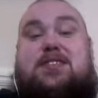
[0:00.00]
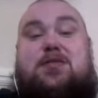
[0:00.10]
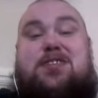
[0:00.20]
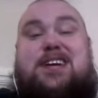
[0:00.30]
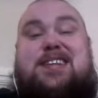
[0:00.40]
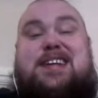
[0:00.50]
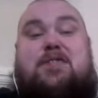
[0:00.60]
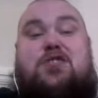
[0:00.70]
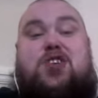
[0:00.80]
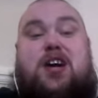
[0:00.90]
note. That's the
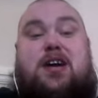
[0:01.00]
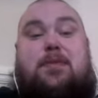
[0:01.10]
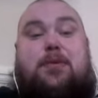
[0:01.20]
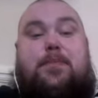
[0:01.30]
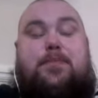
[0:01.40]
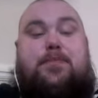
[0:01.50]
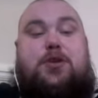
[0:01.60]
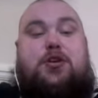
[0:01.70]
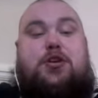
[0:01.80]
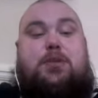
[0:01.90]
F sharp.
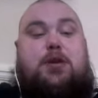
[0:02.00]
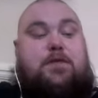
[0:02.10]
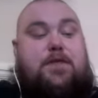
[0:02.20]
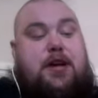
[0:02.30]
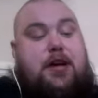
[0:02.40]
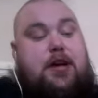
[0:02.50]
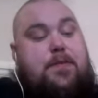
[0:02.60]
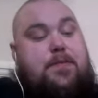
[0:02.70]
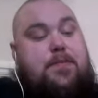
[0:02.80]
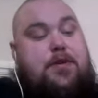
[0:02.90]
Your middle finger
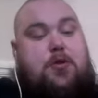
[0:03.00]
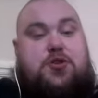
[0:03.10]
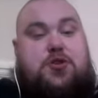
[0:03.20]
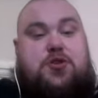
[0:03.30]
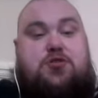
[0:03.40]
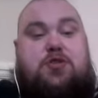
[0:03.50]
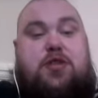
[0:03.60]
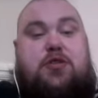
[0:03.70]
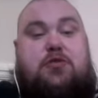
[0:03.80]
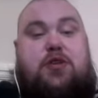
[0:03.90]
goes on string
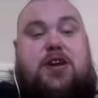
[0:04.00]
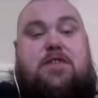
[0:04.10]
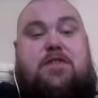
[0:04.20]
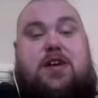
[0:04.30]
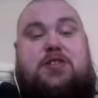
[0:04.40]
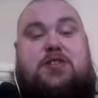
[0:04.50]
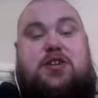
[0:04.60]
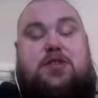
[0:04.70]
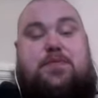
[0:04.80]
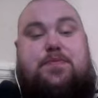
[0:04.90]
3 fret
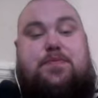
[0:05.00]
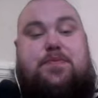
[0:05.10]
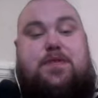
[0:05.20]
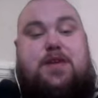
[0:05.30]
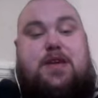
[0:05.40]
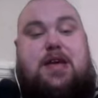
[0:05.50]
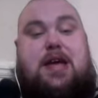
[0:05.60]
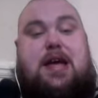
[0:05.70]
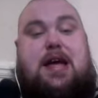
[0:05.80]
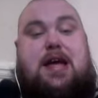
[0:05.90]
2.
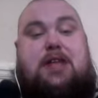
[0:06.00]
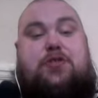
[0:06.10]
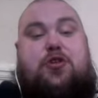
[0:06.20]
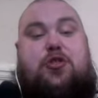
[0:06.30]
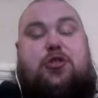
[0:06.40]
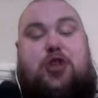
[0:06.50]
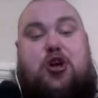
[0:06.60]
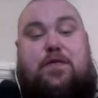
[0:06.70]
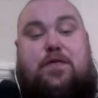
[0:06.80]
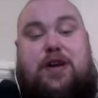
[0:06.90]
And your
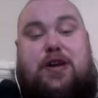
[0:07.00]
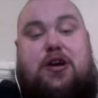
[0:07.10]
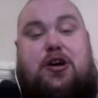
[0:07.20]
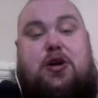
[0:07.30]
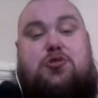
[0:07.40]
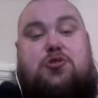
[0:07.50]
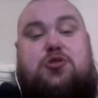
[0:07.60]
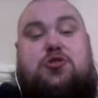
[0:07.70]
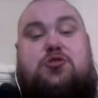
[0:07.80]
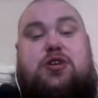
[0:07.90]
third finger goes on
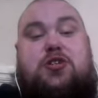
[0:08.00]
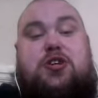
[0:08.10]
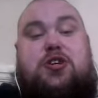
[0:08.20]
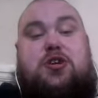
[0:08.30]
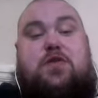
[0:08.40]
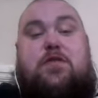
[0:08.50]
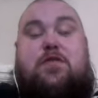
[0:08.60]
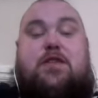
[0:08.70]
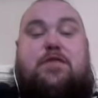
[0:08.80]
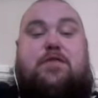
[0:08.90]
string 2
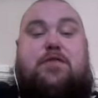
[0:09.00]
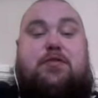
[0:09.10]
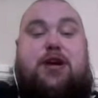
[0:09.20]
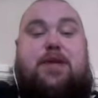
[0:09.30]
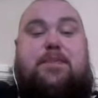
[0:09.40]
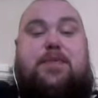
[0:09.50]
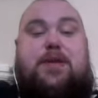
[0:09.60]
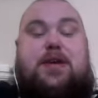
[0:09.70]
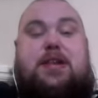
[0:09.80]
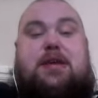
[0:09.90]
fret 3.
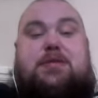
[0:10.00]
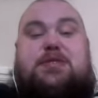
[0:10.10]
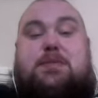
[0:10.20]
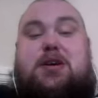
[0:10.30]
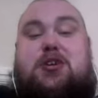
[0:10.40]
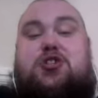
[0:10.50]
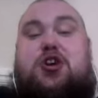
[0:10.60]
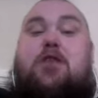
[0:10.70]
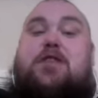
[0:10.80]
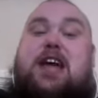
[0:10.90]
Now it's a mixture
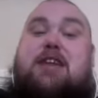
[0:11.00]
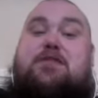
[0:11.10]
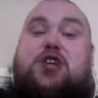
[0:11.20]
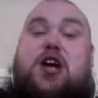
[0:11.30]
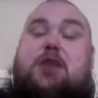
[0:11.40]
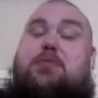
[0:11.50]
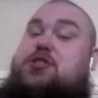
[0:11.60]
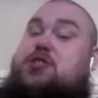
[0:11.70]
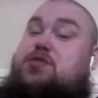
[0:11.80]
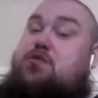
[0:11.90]
of an F sharp, which
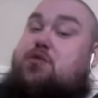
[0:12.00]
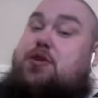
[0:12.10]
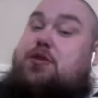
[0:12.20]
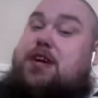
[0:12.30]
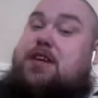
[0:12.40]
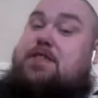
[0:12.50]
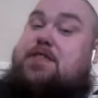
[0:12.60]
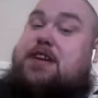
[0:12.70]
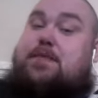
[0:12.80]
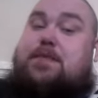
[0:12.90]
is the root note, like I've
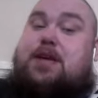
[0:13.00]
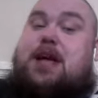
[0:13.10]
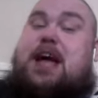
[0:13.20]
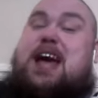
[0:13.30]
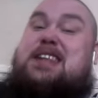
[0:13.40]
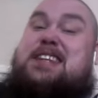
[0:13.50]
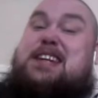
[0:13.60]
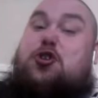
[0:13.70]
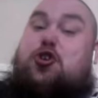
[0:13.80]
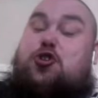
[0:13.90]
said, and a D
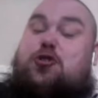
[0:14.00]
chord.